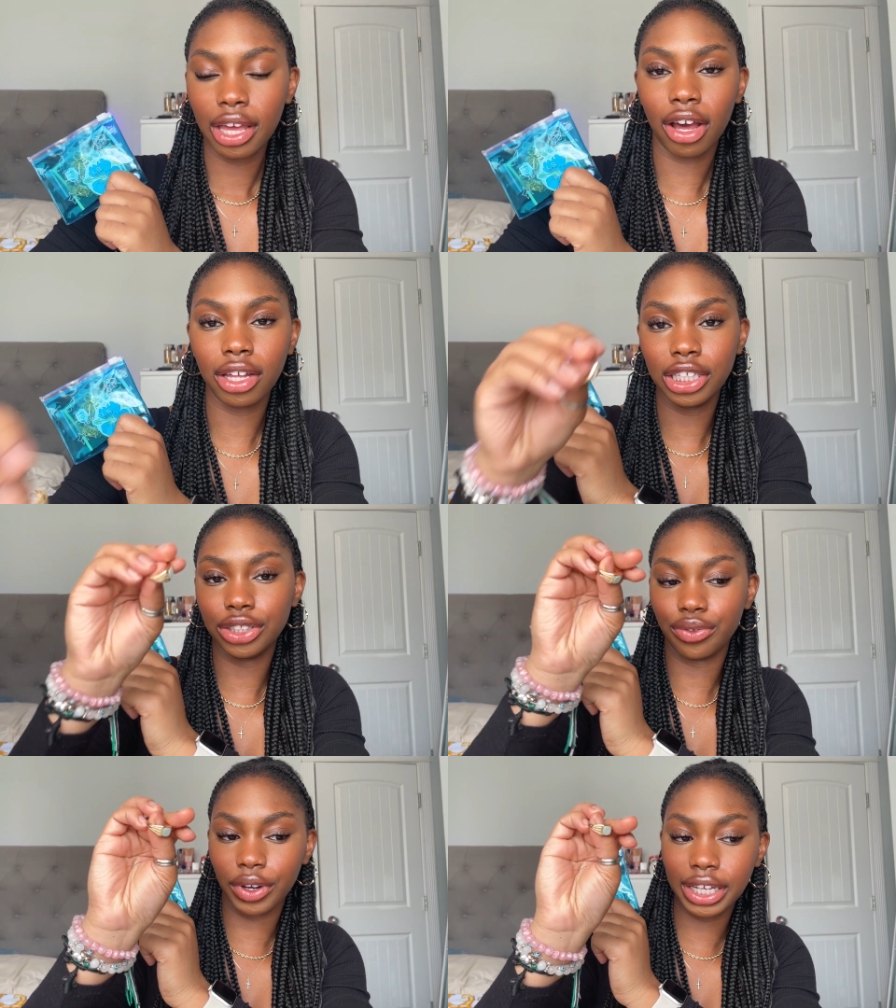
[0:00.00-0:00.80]
all
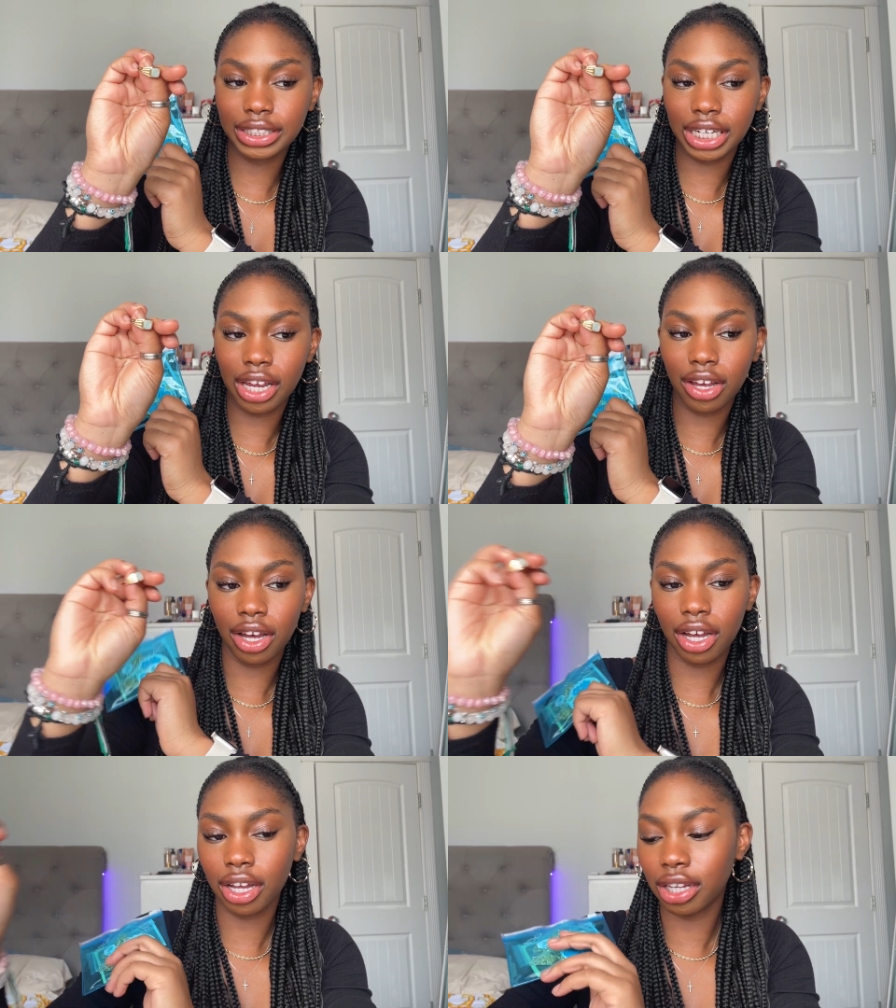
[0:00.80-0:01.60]
these rings that i
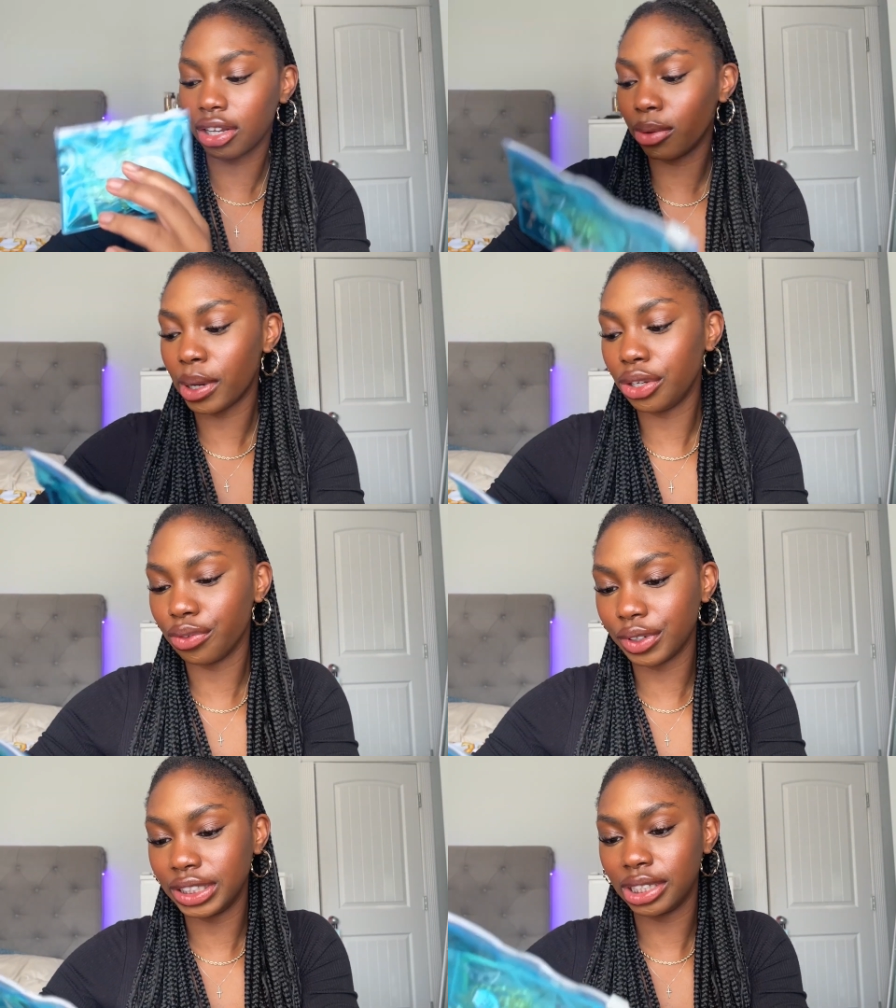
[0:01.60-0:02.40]
got all my new
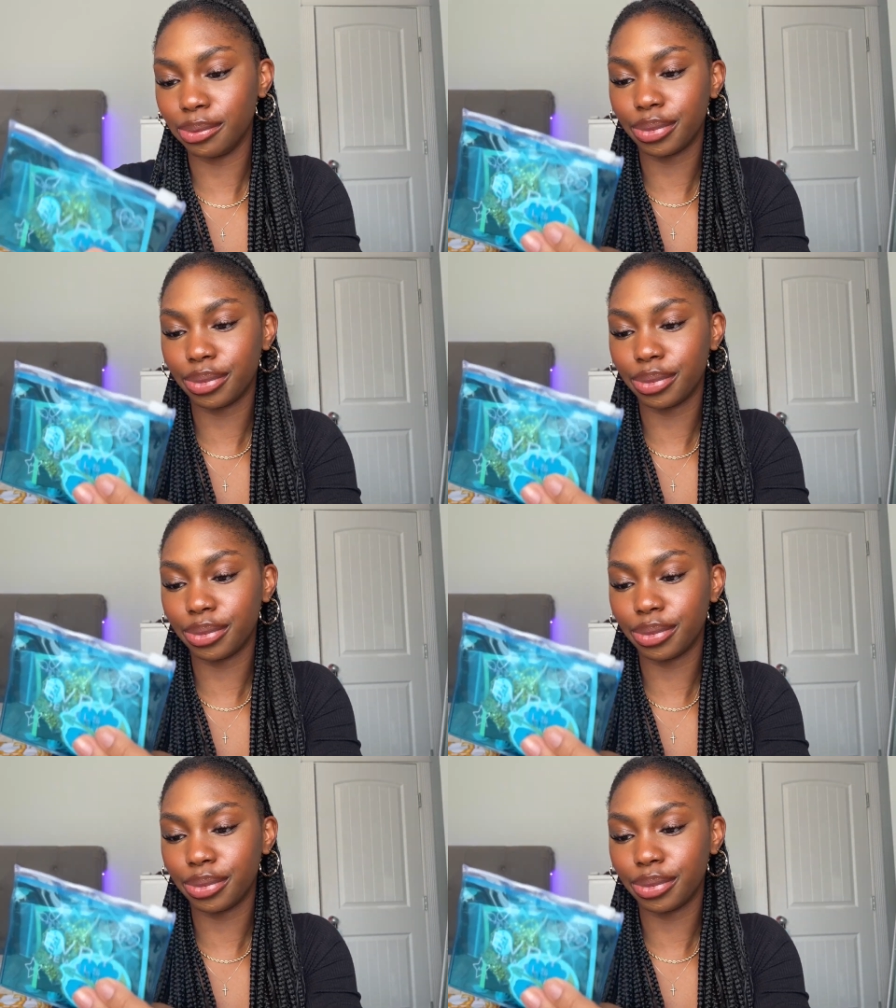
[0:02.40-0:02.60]
recent